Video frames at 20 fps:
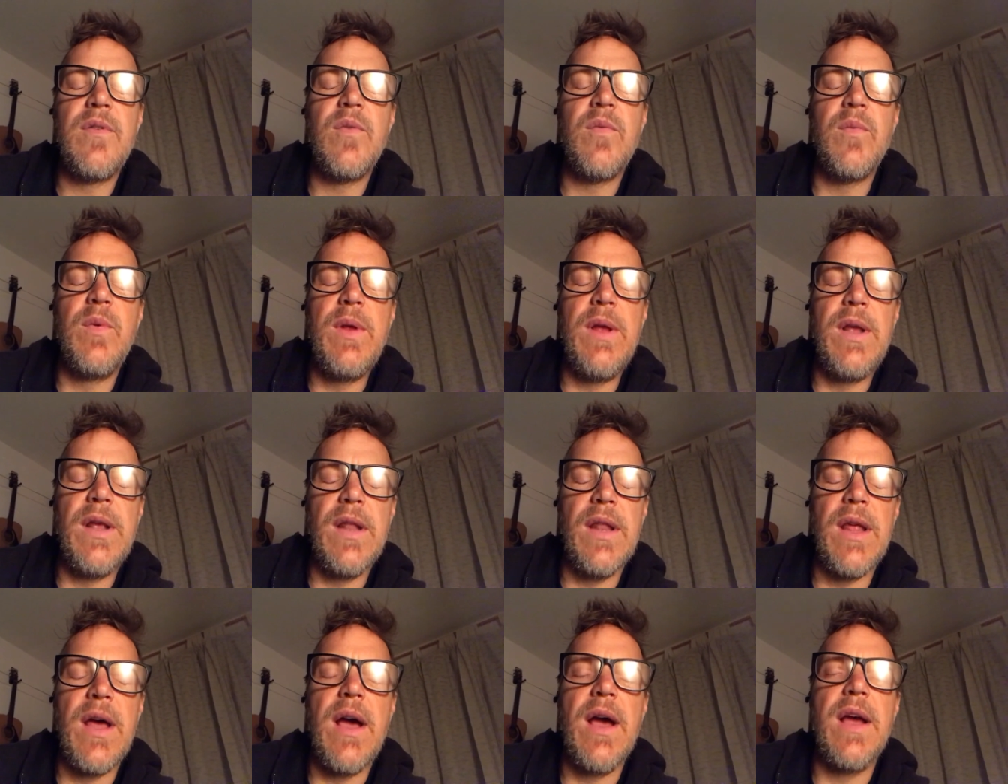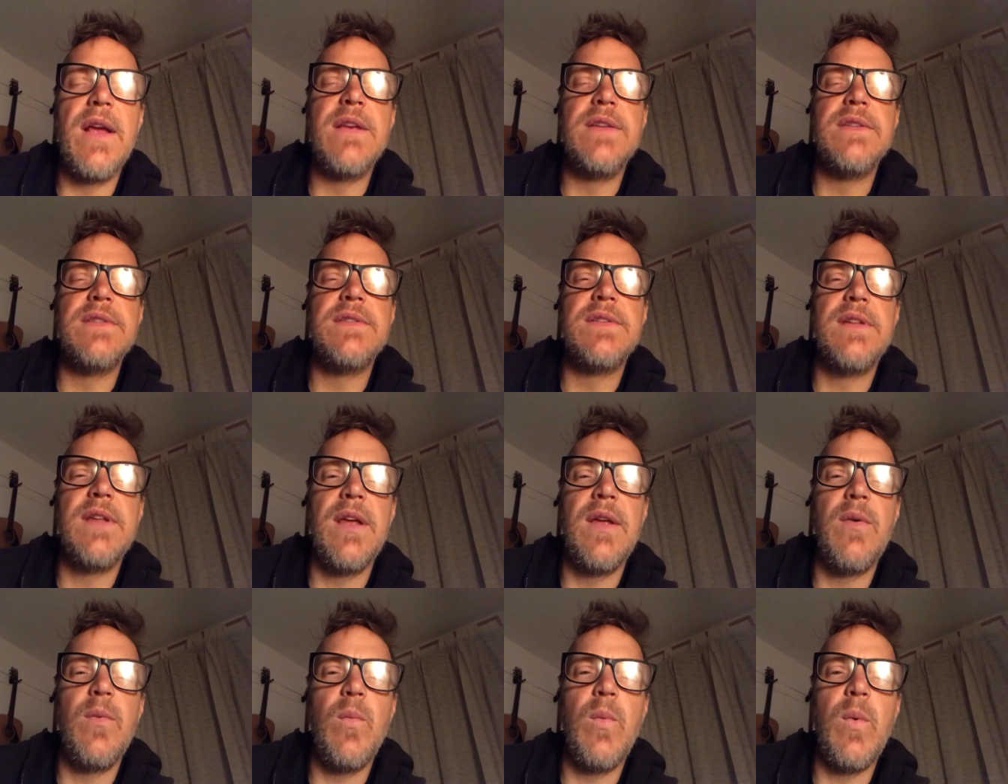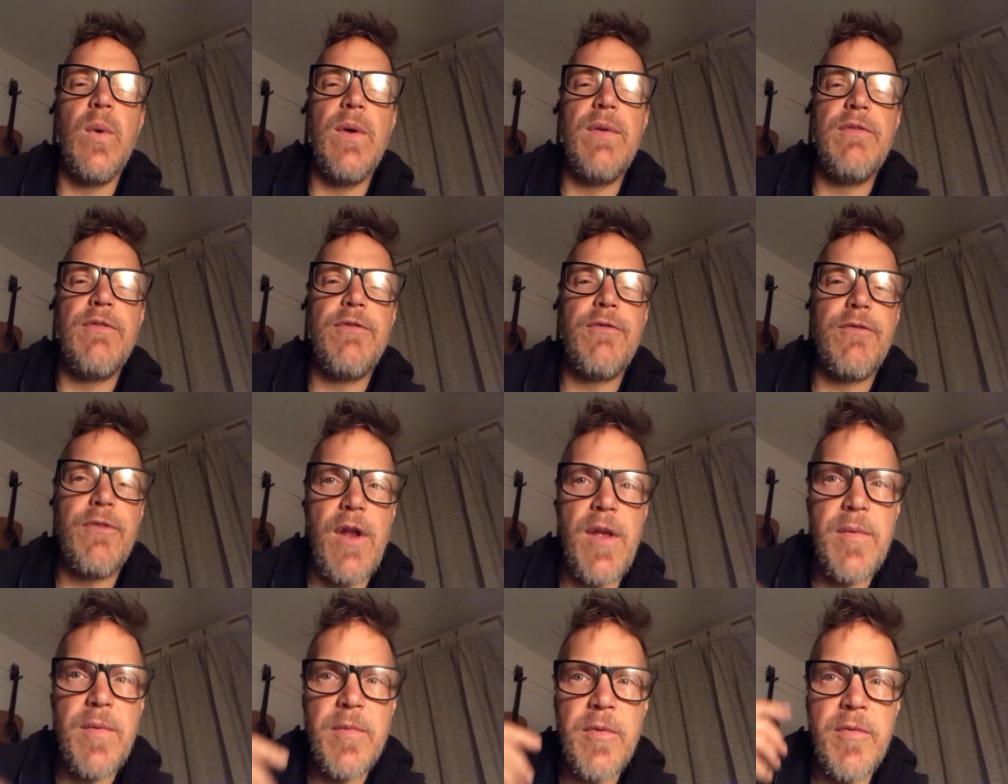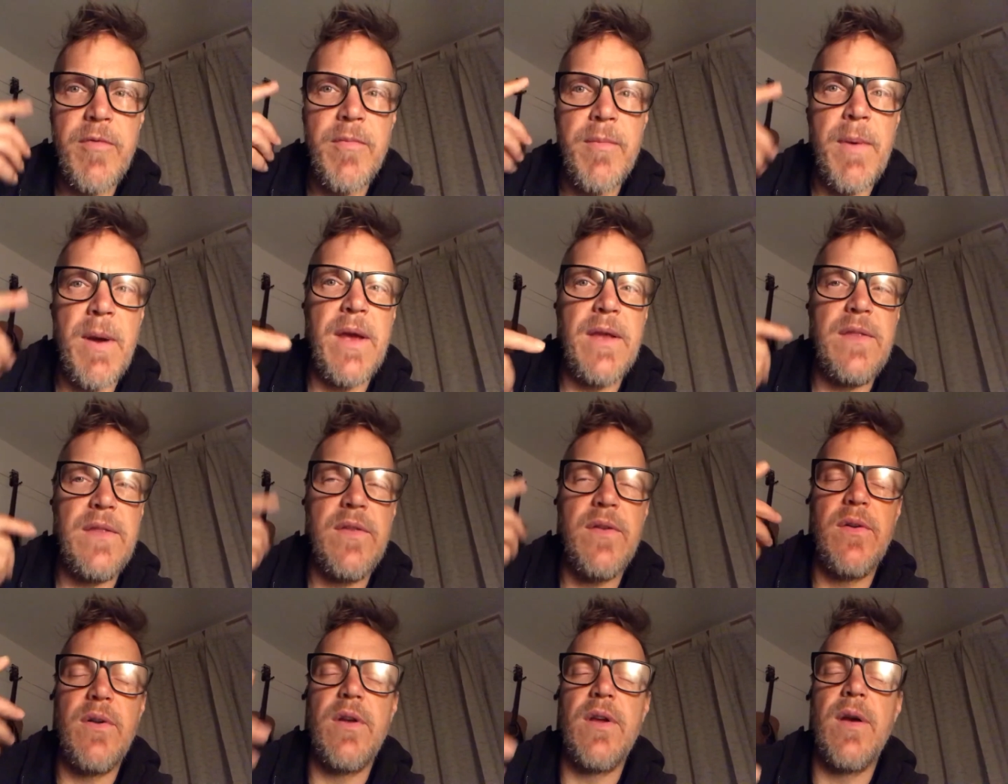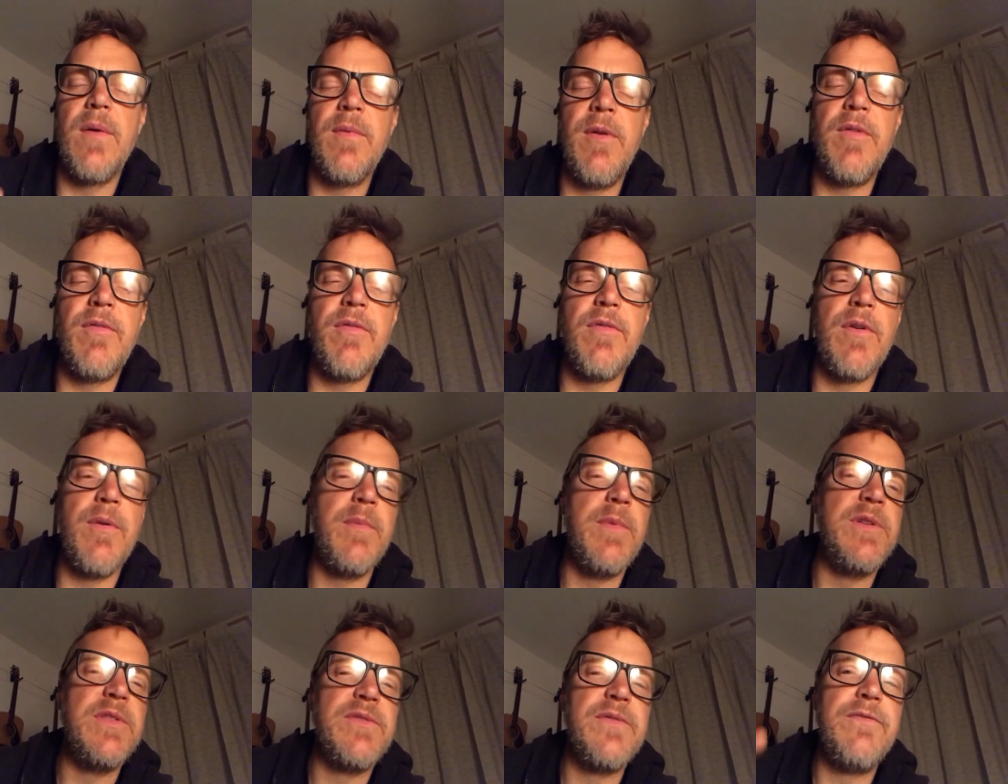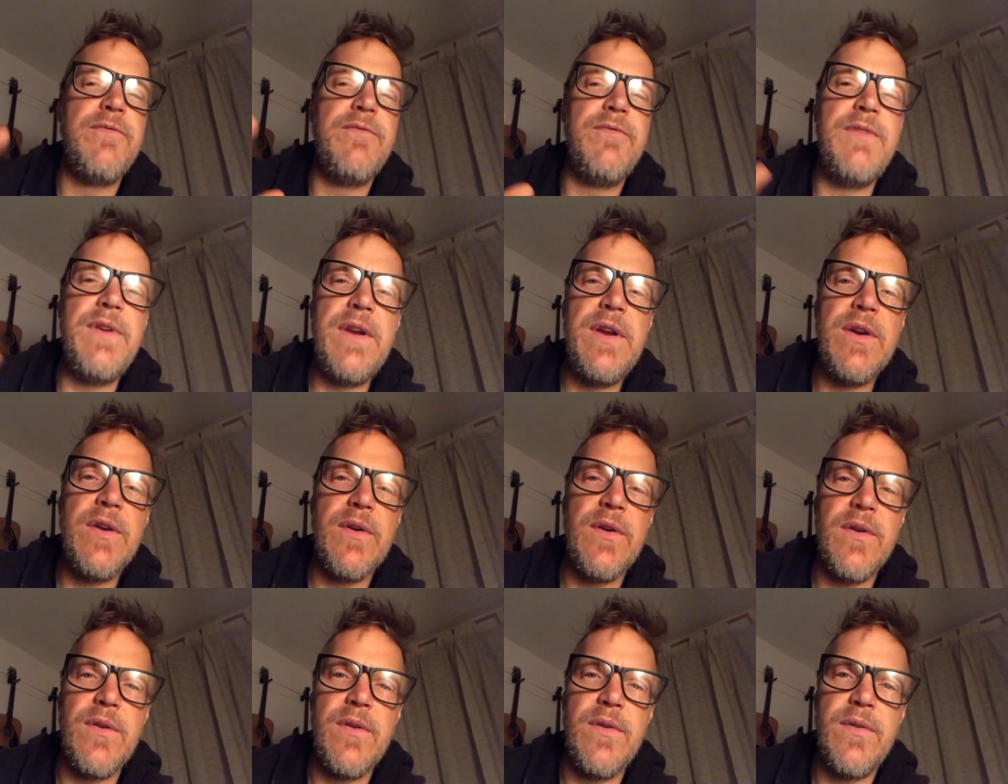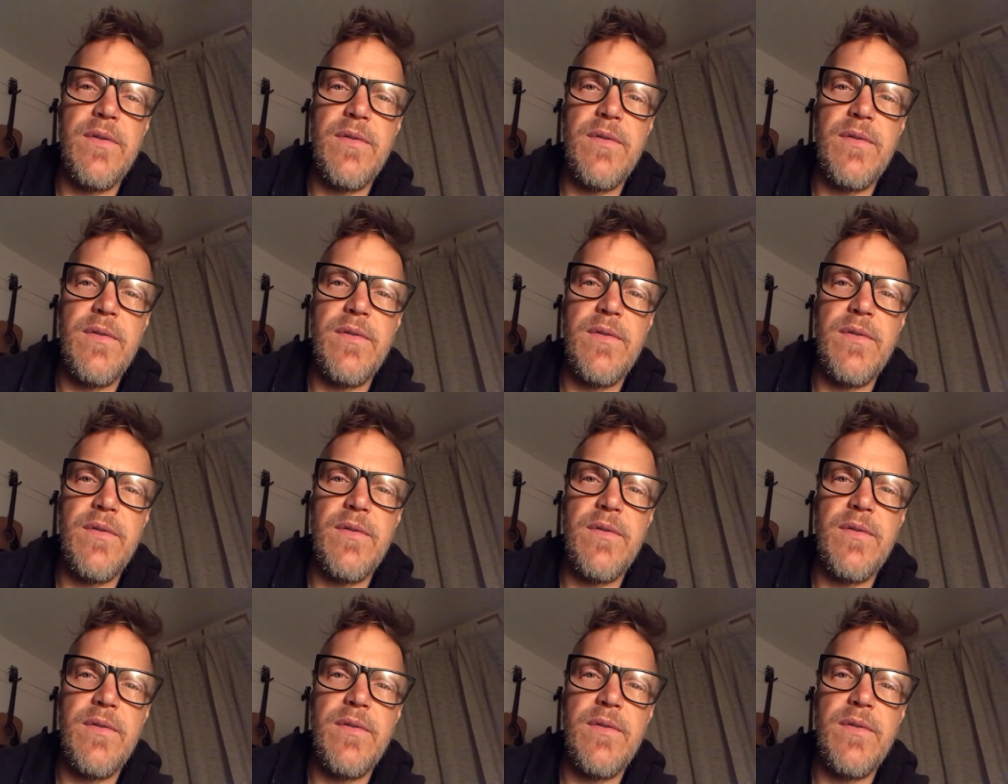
Realize that what frame of mind they're coming from is fear.